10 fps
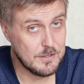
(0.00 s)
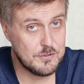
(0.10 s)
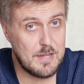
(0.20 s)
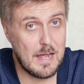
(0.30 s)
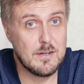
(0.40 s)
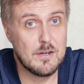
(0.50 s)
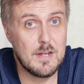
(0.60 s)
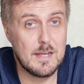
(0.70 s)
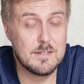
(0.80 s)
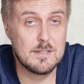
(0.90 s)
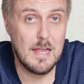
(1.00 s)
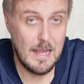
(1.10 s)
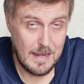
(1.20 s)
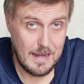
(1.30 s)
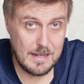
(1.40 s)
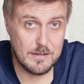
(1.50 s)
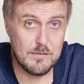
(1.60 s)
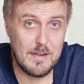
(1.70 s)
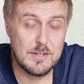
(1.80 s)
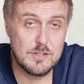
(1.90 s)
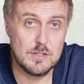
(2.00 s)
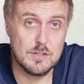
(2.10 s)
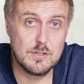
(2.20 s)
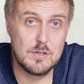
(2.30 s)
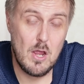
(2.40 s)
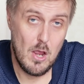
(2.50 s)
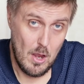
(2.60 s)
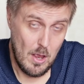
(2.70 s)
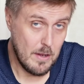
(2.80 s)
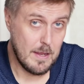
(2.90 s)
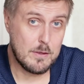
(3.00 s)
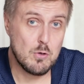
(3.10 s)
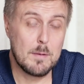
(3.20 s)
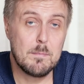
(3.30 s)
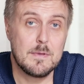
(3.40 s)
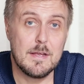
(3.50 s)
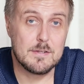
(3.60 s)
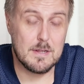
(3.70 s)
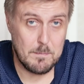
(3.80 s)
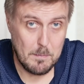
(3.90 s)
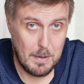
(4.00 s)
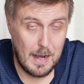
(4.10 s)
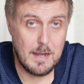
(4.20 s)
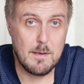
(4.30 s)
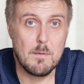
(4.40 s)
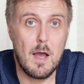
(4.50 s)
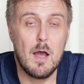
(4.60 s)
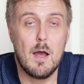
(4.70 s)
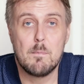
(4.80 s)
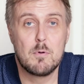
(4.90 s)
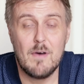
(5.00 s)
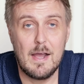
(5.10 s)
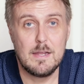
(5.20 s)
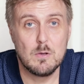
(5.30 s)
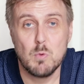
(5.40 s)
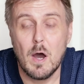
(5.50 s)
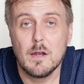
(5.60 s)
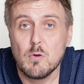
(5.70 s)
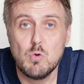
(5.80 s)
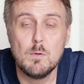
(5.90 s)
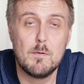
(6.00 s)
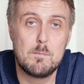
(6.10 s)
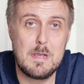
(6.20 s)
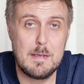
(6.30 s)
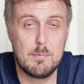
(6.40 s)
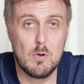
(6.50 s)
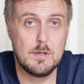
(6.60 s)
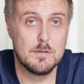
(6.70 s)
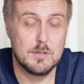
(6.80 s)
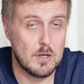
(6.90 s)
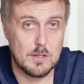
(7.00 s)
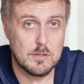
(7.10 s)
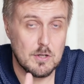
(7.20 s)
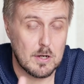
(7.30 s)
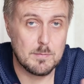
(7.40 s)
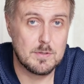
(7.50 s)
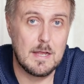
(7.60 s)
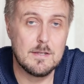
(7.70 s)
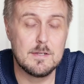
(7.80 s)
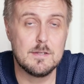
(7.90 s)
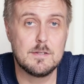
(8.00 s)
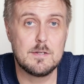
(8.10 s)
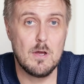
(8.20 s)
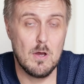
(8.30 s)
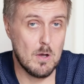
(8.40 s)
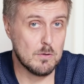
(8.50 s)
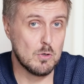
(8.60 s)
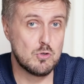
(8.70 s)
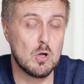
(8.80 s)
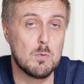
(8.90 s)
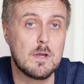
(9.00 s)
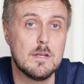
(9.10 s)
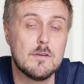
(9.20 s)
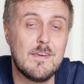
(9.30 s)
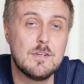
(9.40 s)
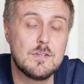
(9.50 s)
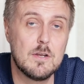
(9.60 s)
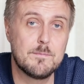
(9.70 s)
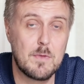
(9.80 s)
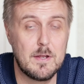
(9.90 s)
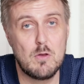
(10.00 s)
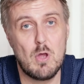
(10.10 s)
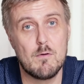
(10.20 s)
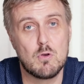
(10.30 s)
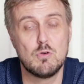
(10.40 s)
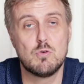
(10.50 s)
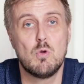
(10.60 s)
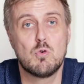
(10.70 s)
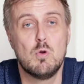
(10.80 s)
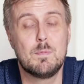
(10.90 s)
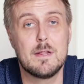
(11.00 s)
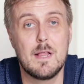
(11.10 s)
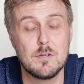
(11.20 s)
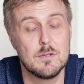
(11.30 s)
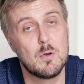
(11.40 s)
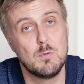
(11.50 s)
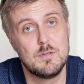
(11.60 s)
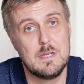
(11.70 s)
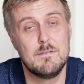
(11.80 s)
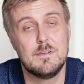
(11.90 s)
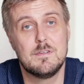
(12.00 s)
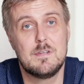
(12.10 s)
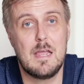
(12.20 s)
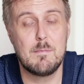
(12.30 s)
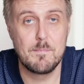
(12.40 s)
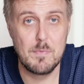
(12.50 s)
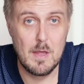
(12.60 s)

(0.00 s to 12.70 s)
standardized interventions that you can test by providing one group of people in certain circumstances social work intervention, and then you have a control group that doesn't receive the same